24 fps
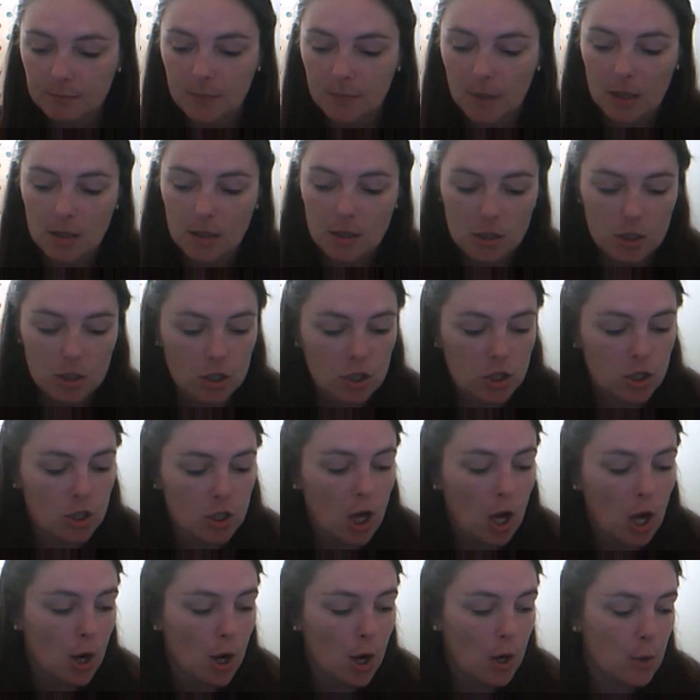So
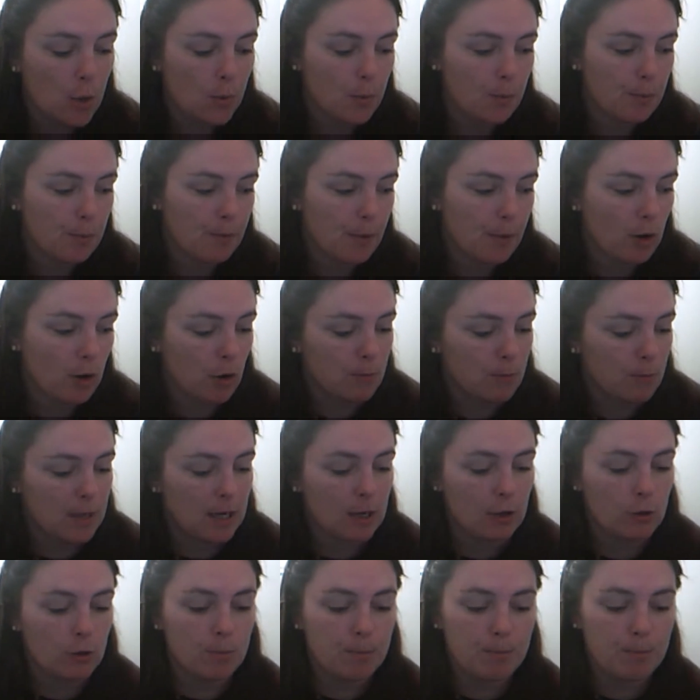I've got my
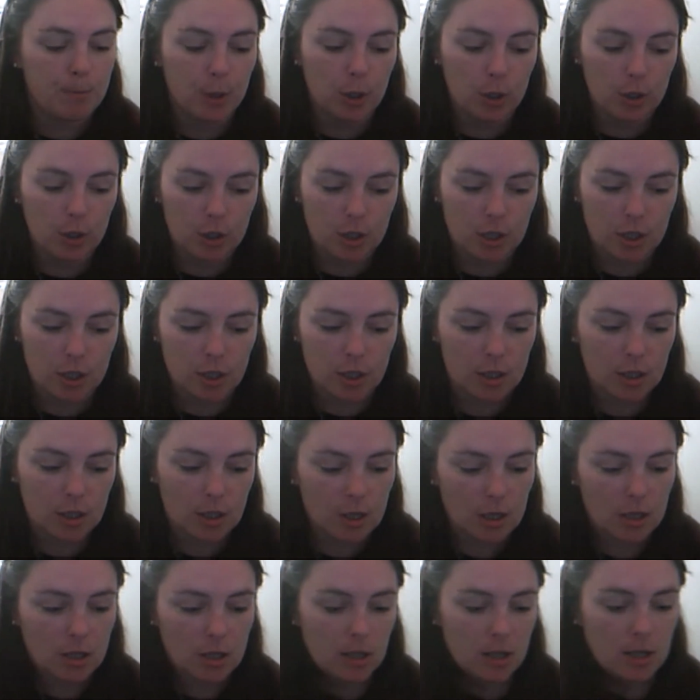little book.
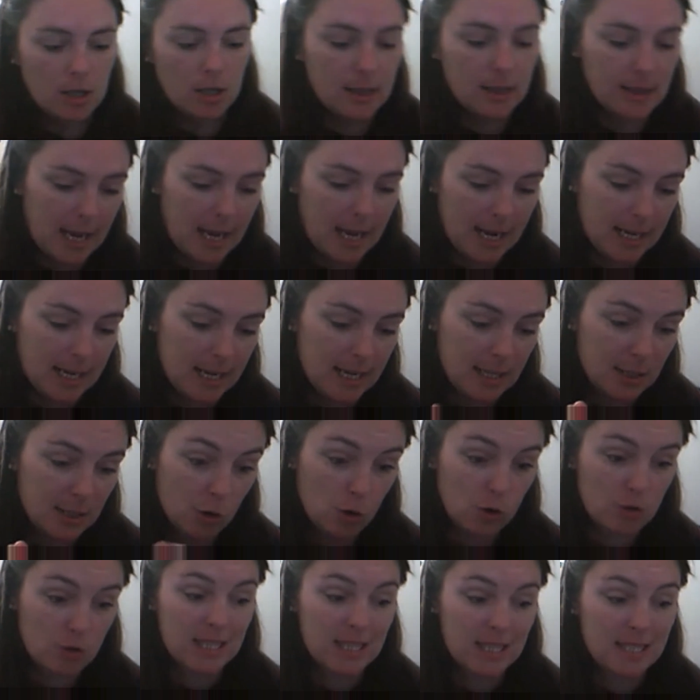That is
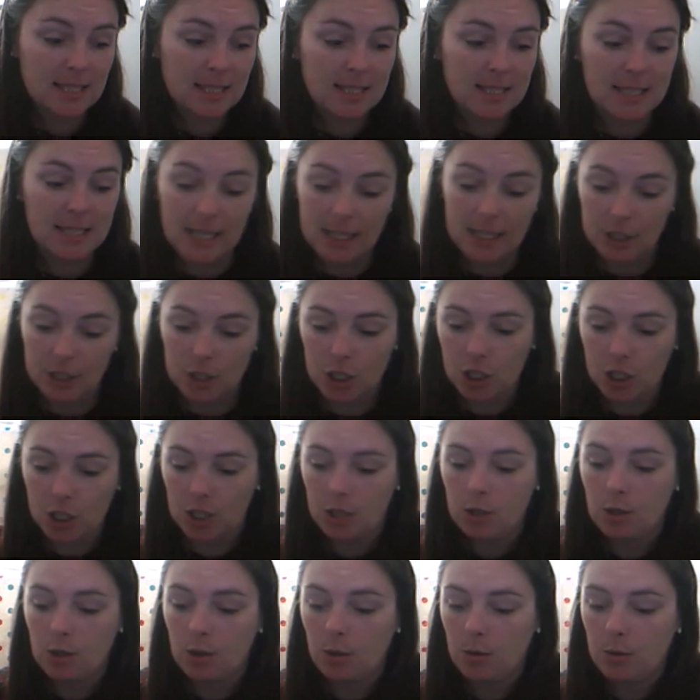all the stitchy
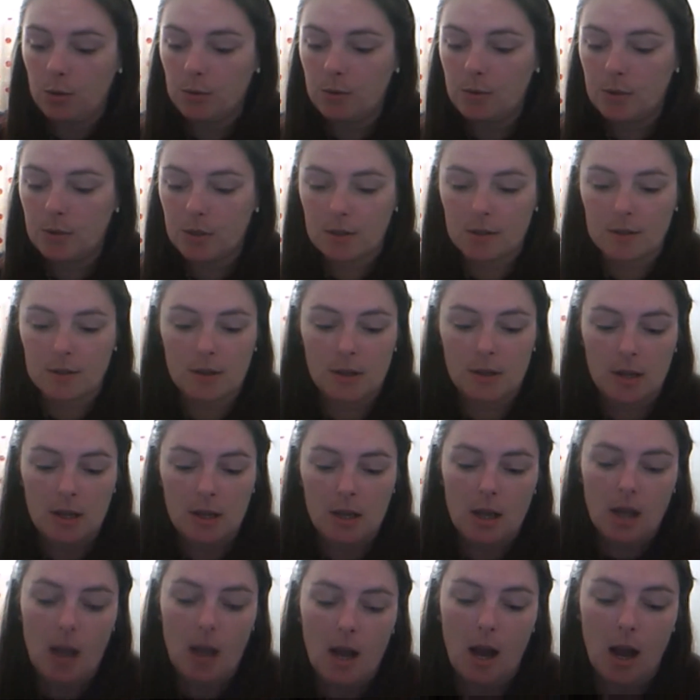news.
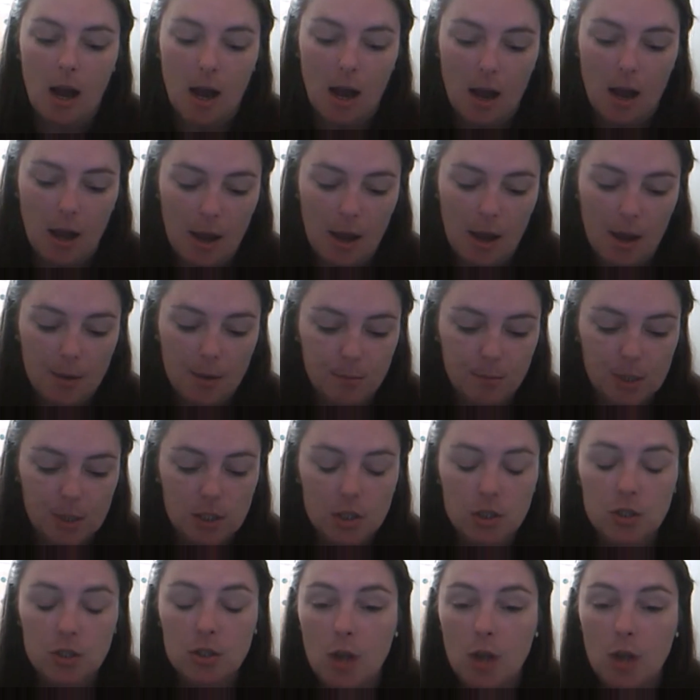
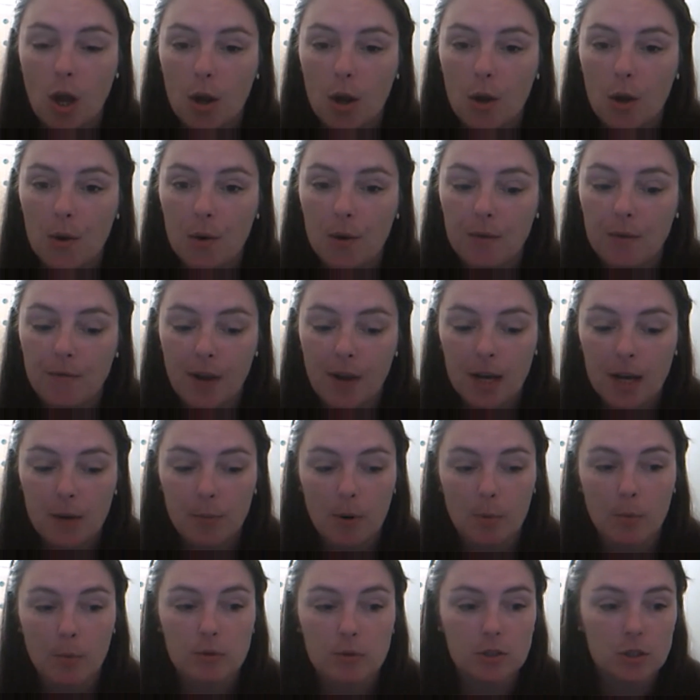So if anyone
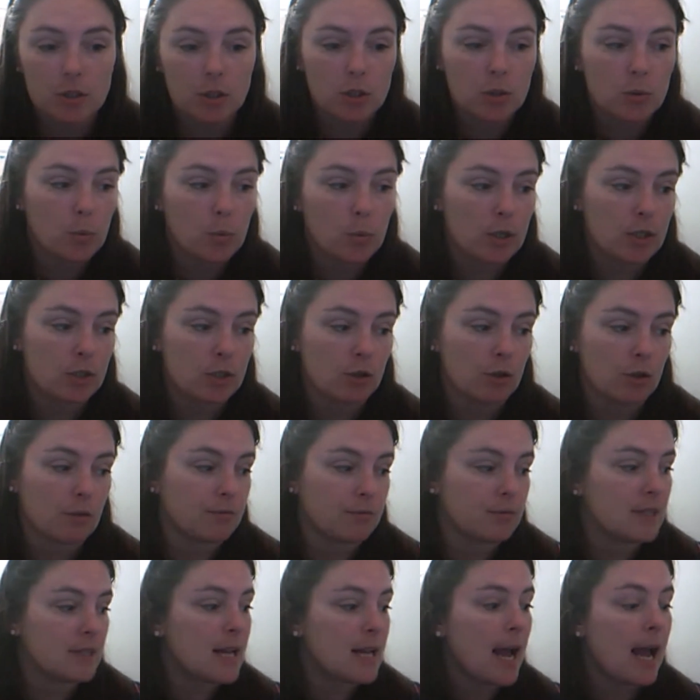wants to switch off
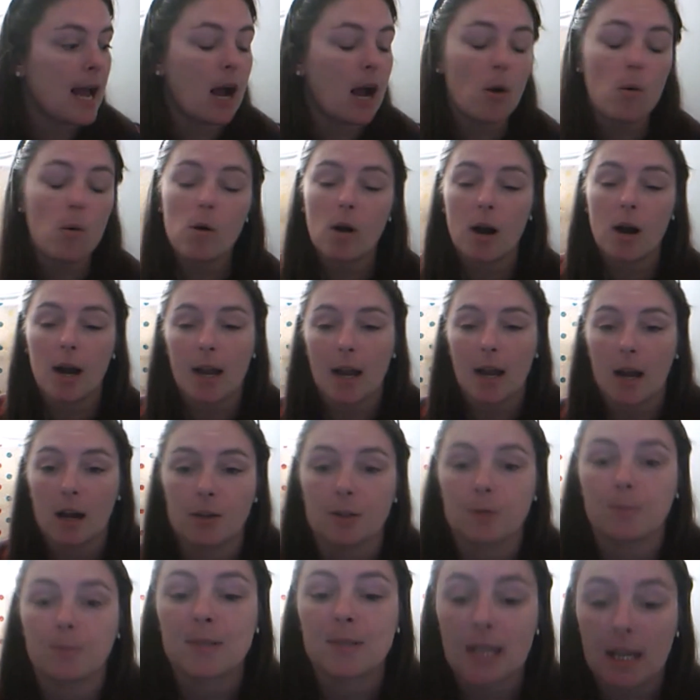now, I
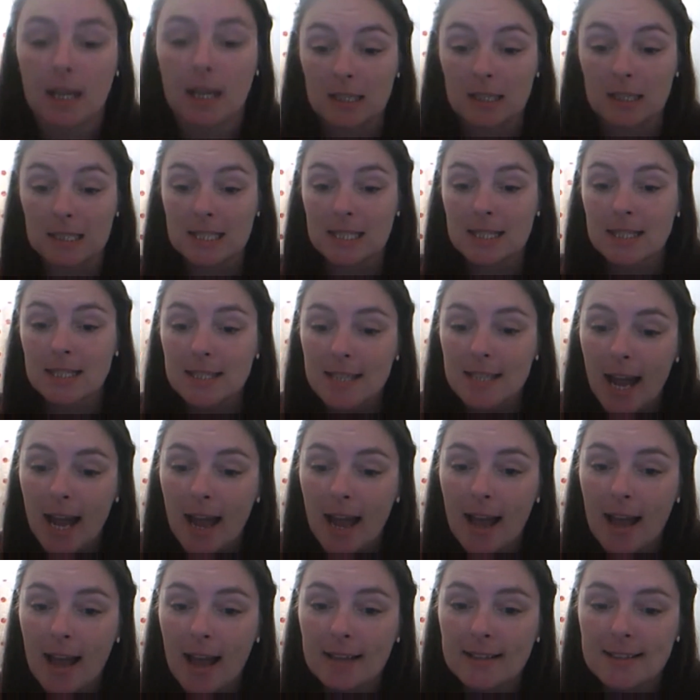100%
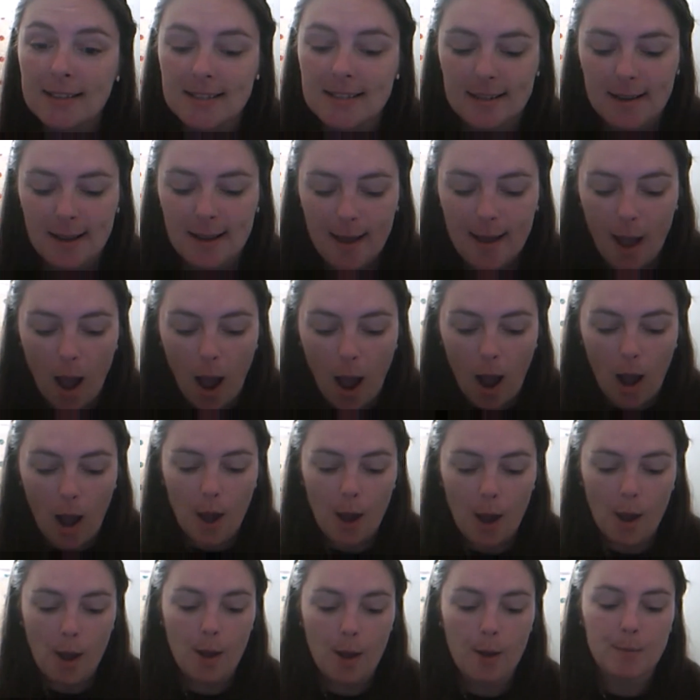understand.
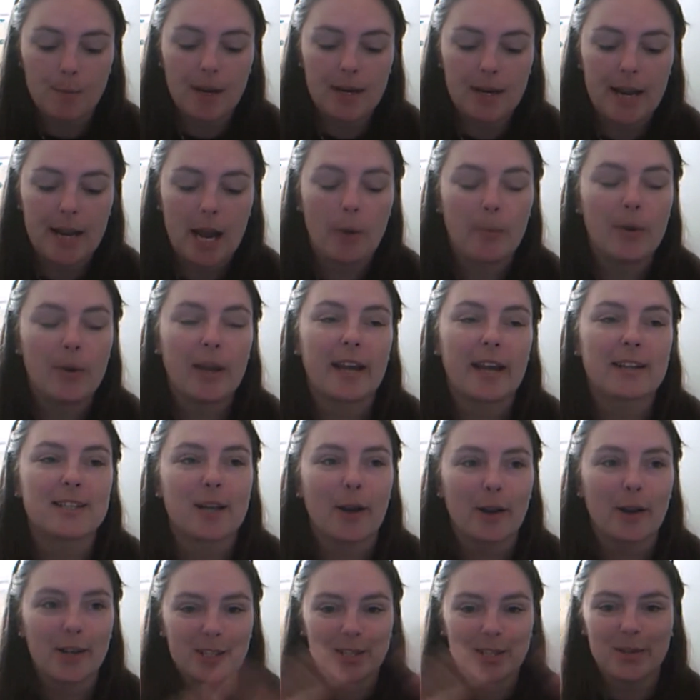Now we get to go
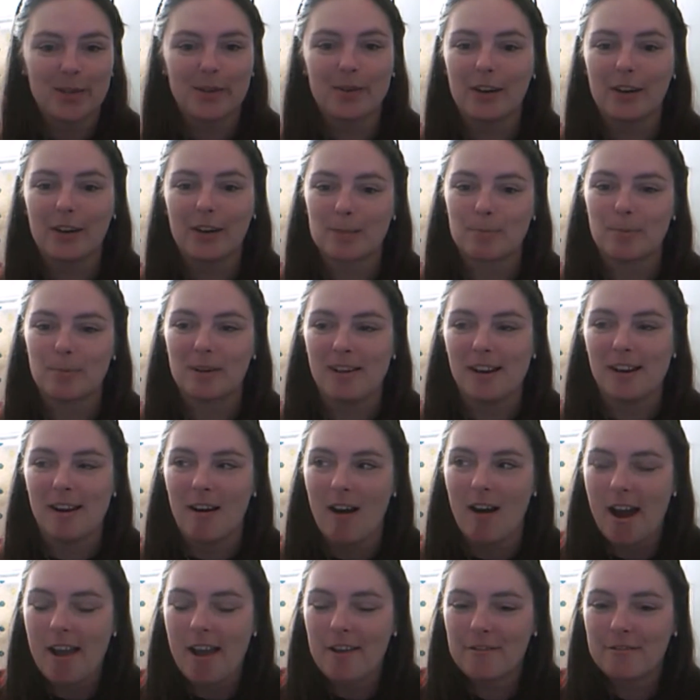into a nice bit of
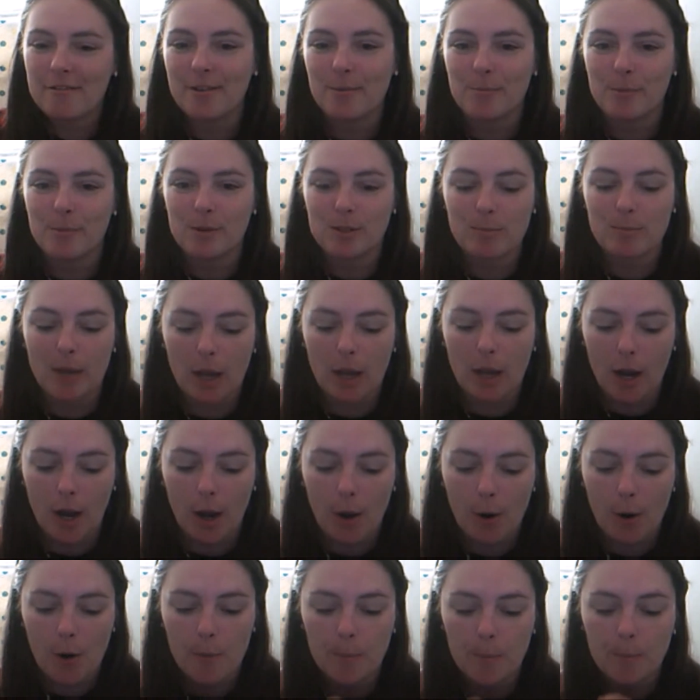life and what's been going on.